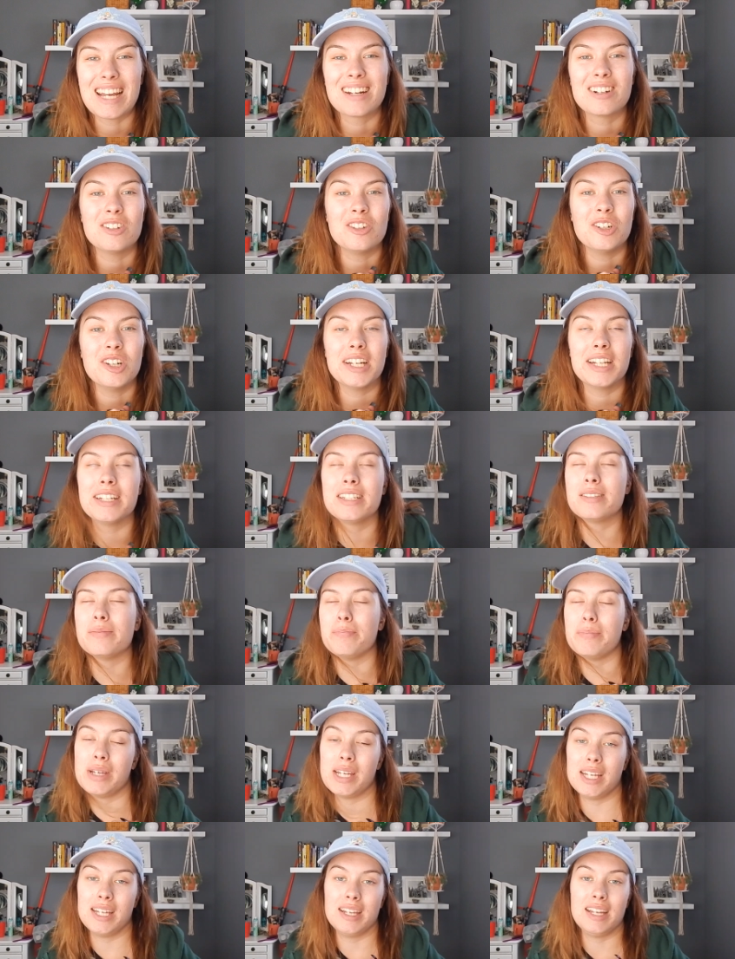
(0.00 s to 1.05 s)
channel. It
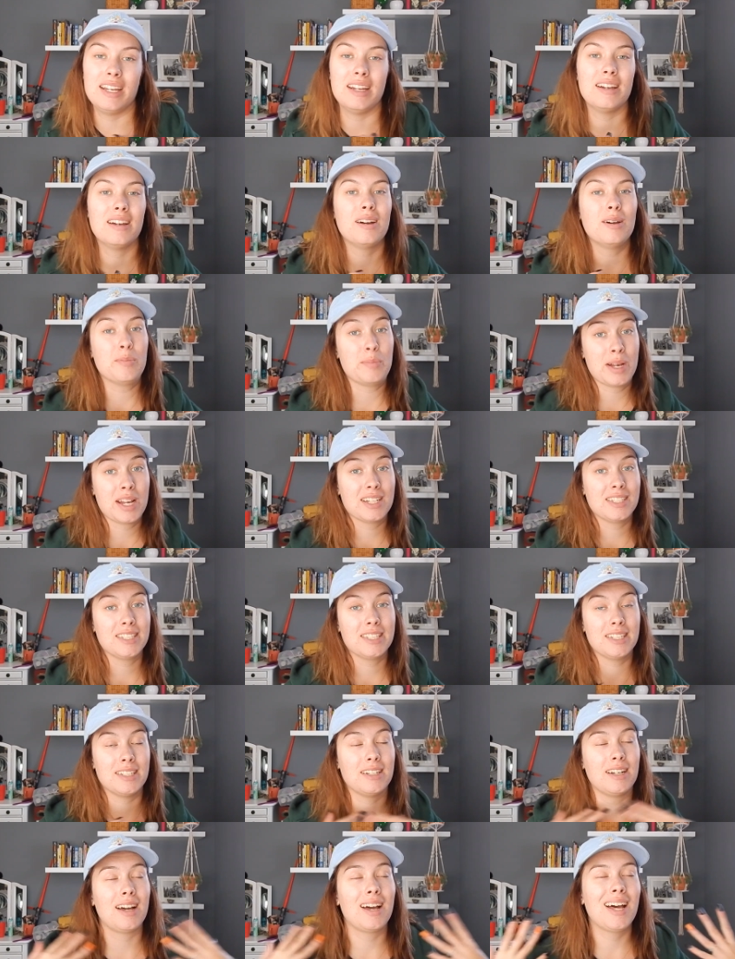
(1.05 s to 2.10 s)
is me,
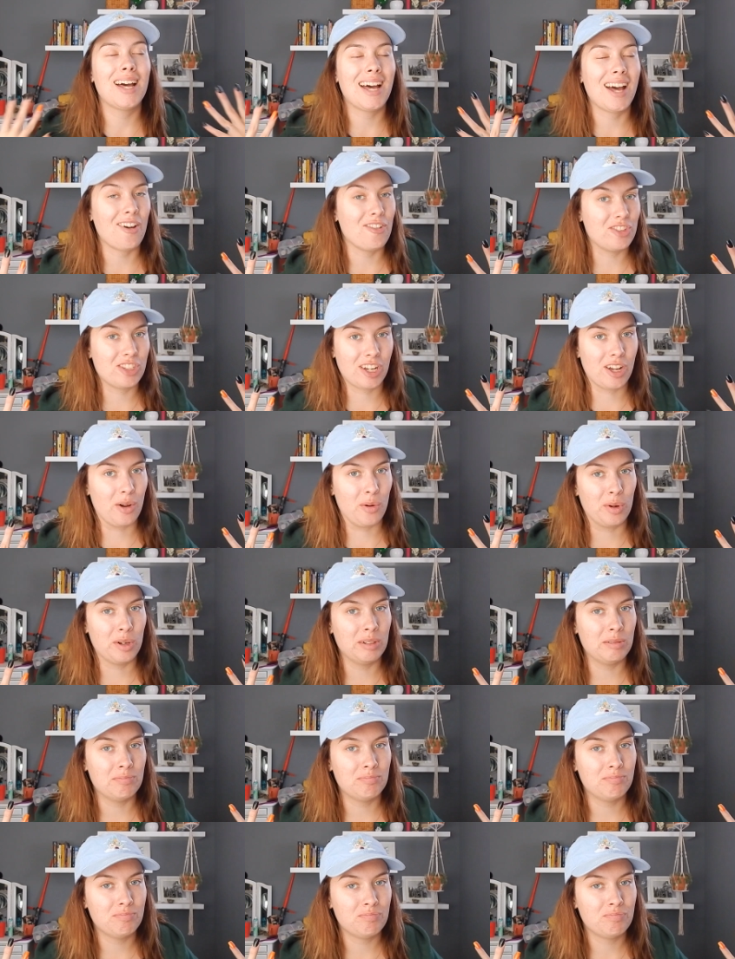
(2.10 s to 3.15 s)
Amanda. How's it
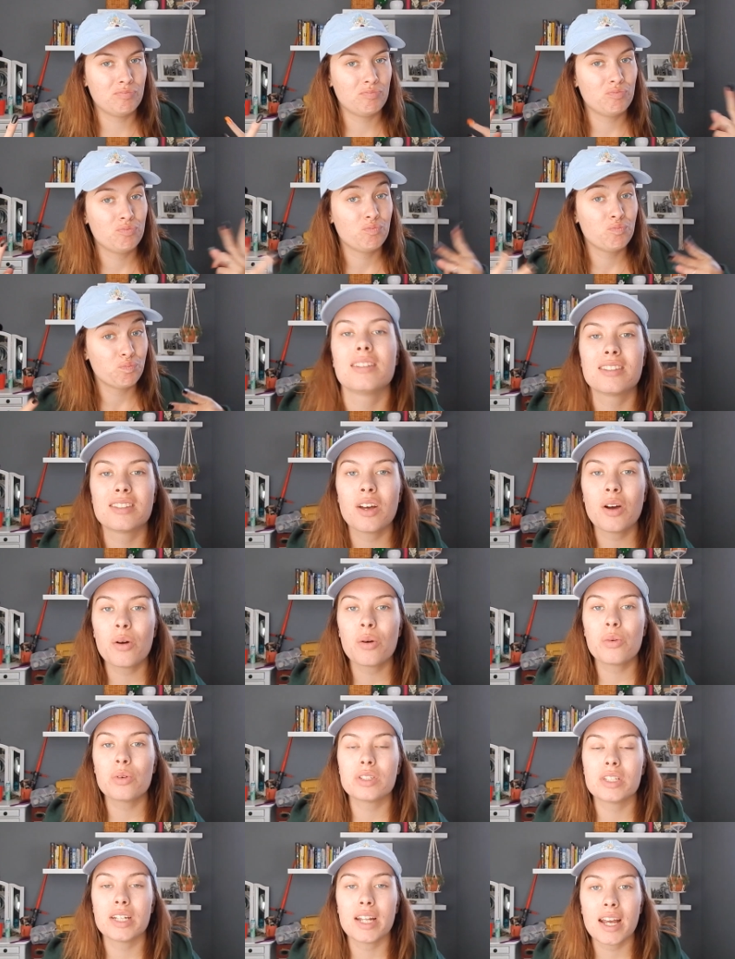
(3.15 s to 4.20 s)
going?
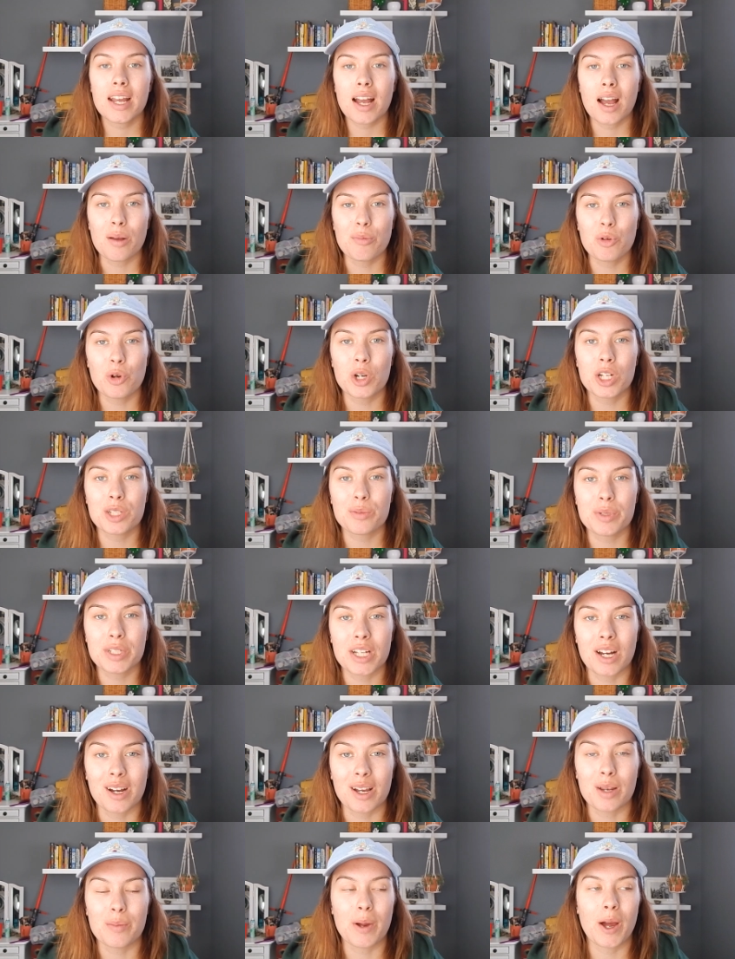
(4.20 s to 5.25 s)
So today I'm going to be
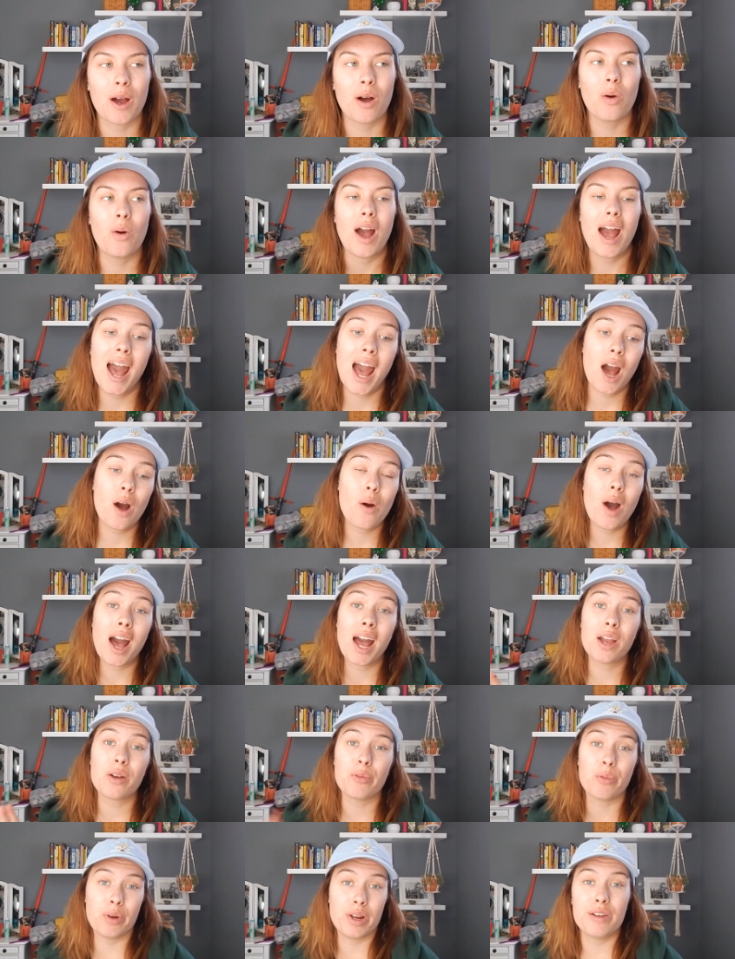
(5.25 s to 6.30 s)
talking about how
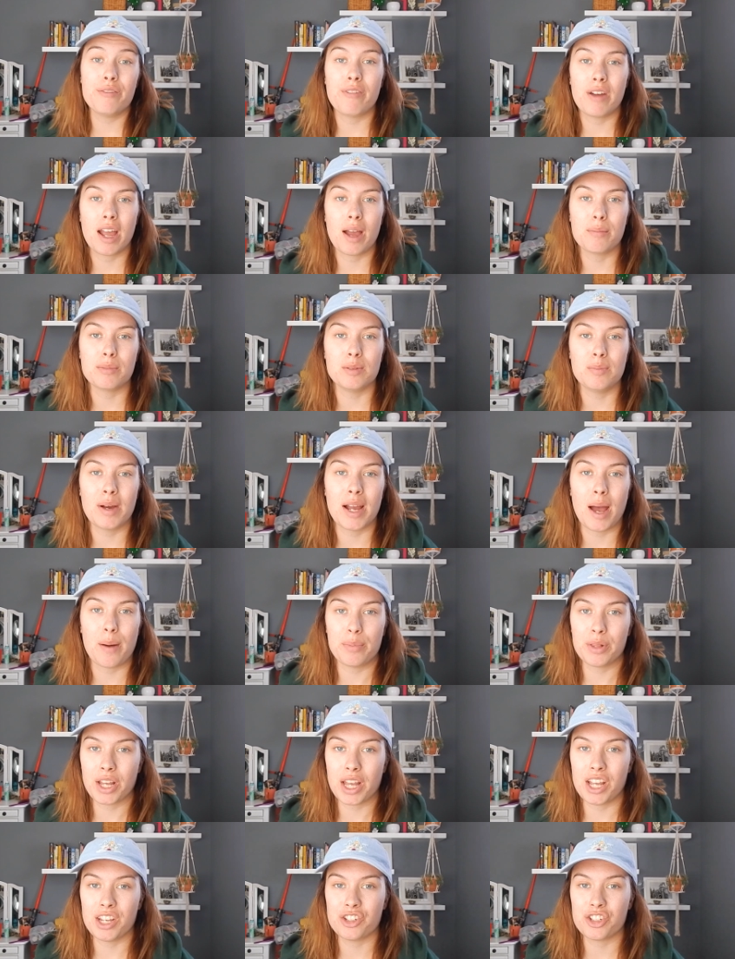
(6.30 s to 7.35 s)
I revamped my
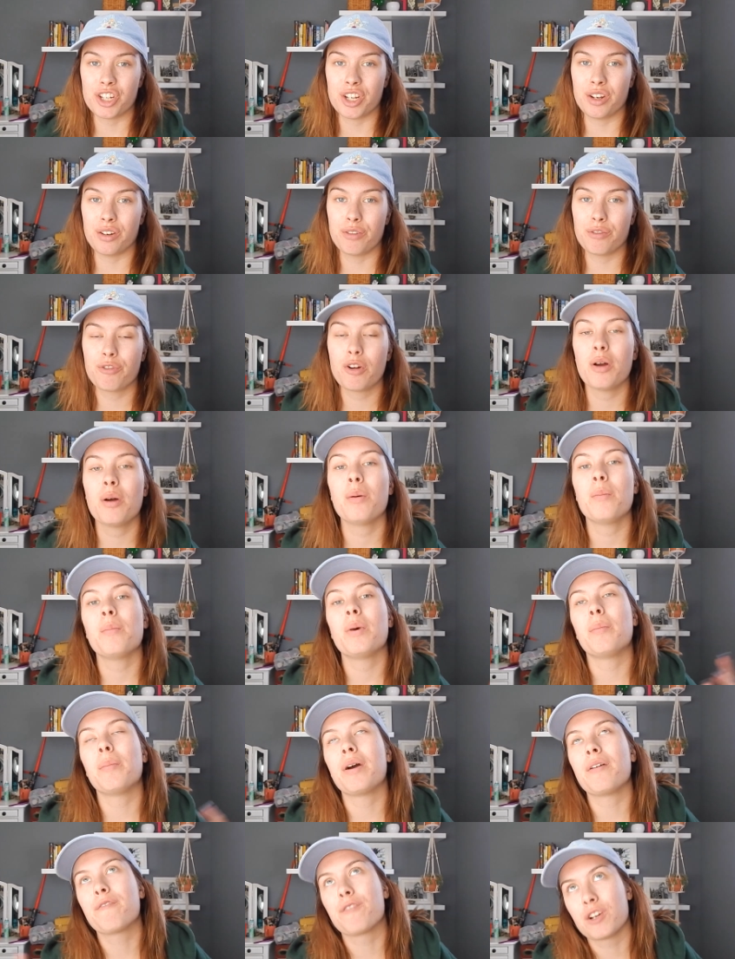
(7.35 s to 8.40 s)
application from
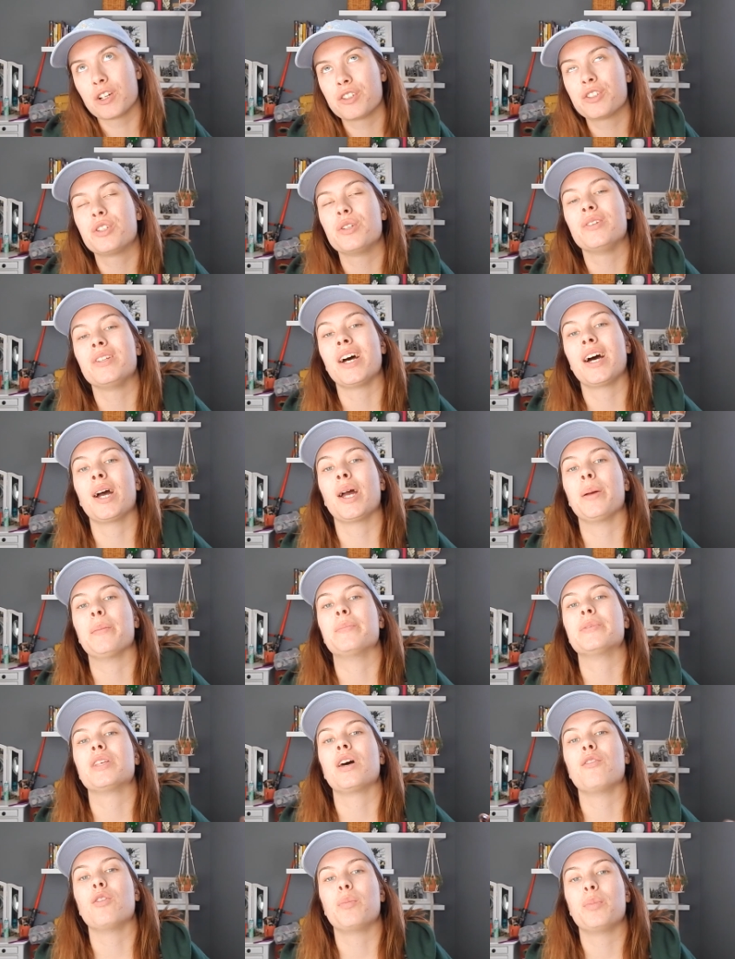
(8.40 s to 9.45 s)
my first two
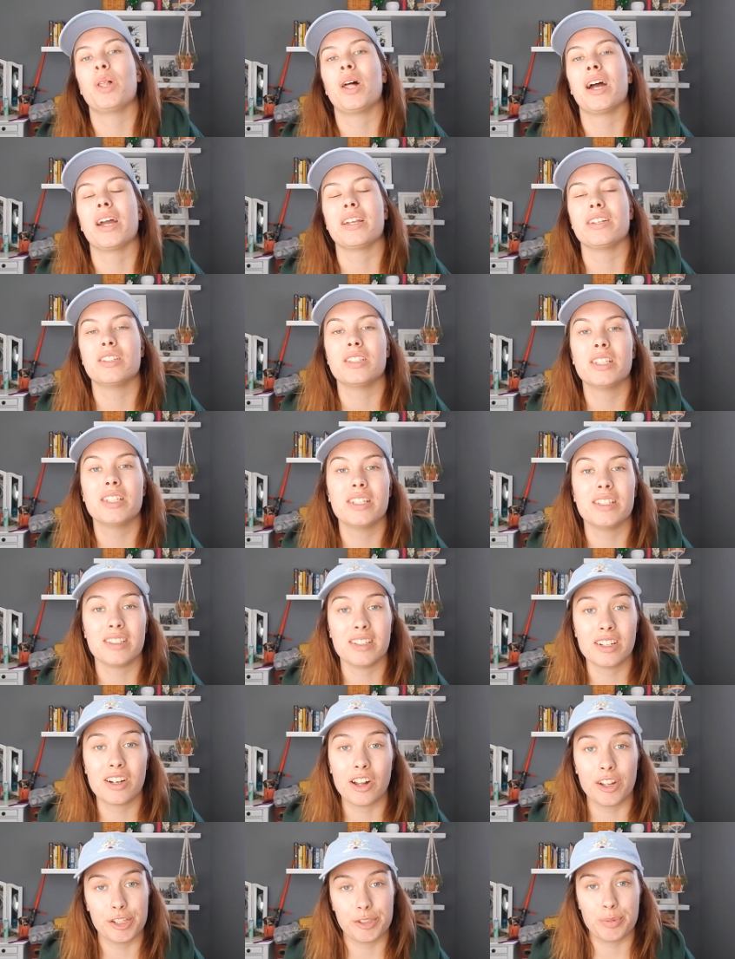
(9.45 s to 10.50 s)
times of applying to the
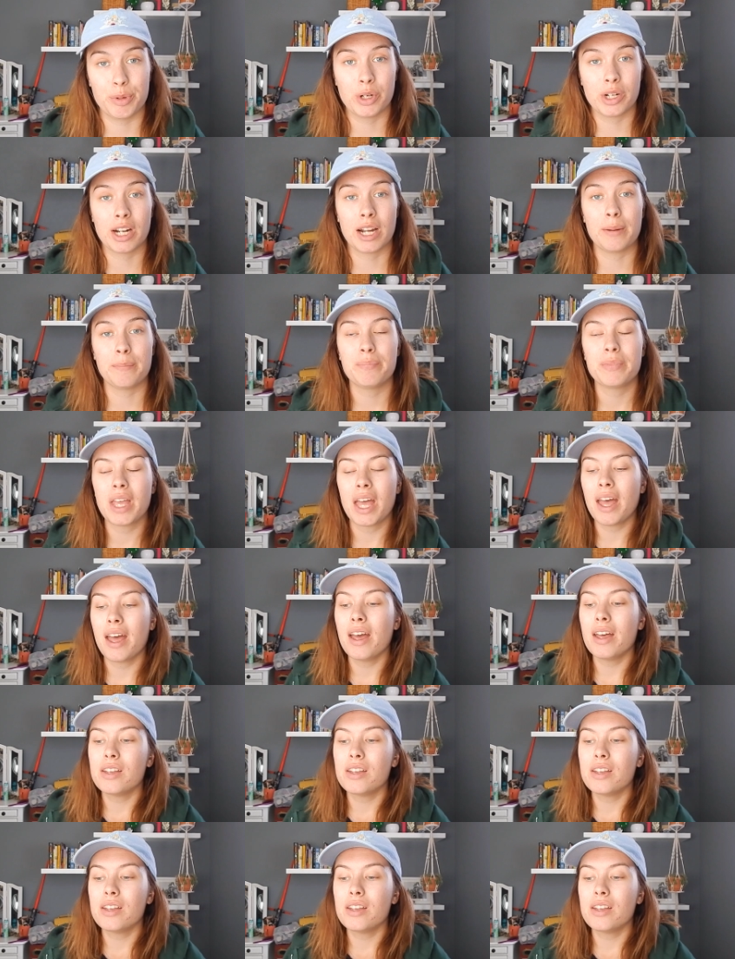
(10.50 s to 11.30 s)
Disney College program.